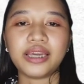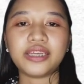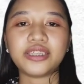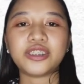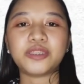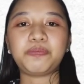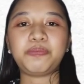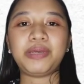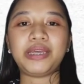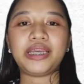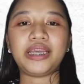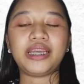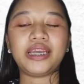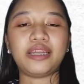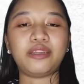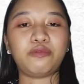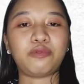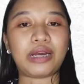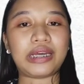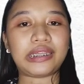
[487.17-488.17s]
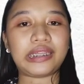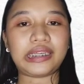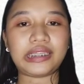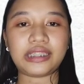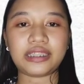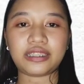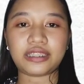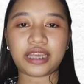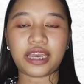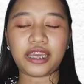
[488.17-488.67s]
Is speaking and
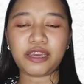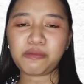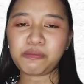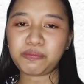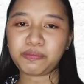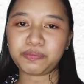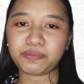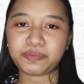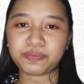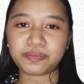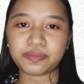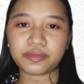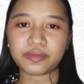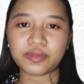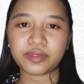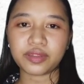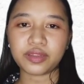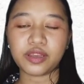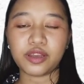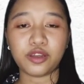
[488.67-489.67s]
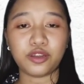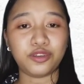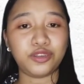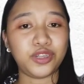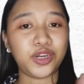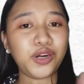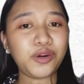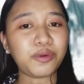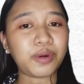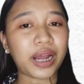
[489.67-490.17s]
writing the same?
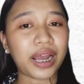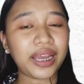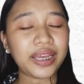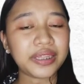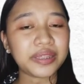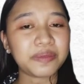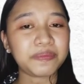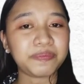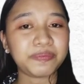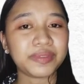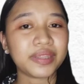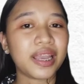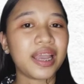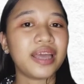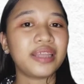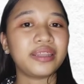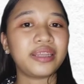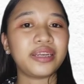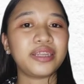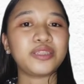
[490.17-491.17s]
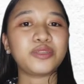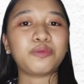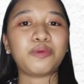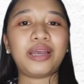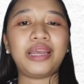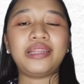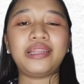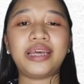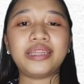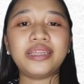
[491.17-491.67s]
No, right? That is
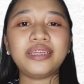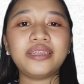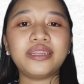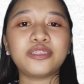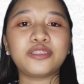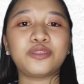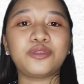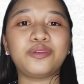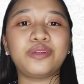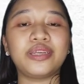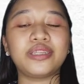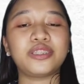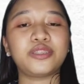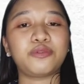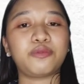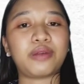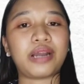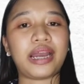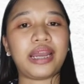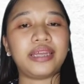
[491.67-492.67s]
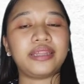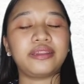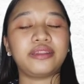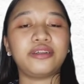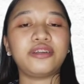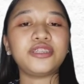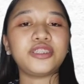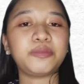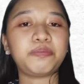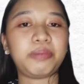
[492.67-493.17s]
why letting the students write
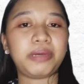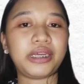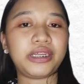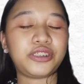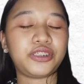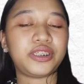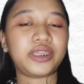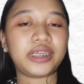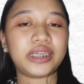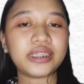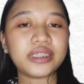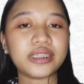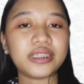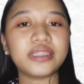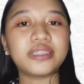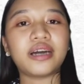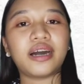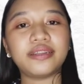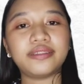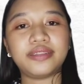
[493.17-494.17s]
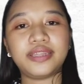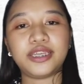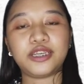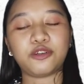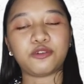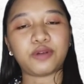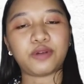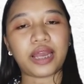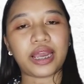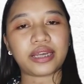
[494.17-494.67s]
their speech is not the
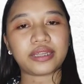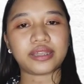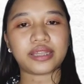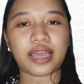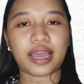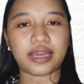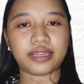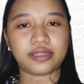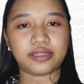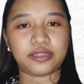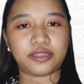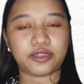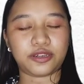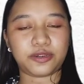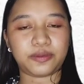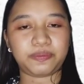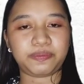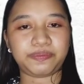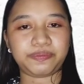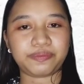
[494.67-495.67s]
correct answer.